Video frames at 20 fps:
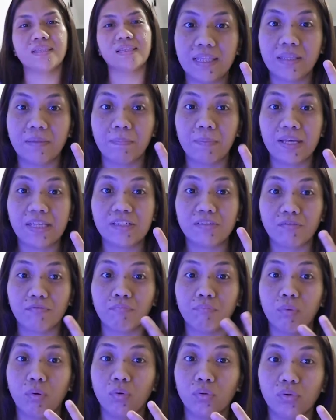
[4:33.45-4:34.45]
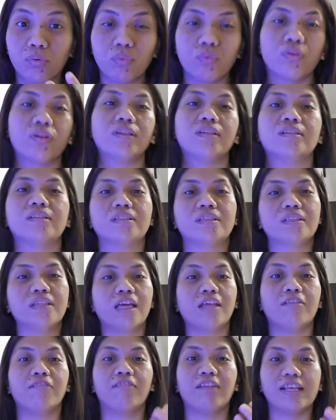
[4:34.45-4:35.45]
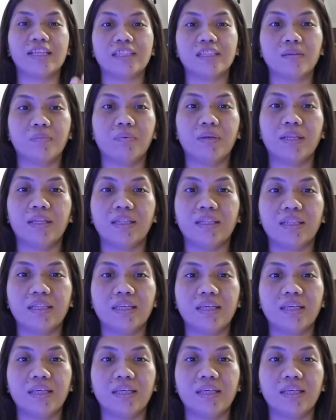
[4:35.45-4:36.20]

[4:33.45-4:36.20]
the best of both worlds, and flexibility.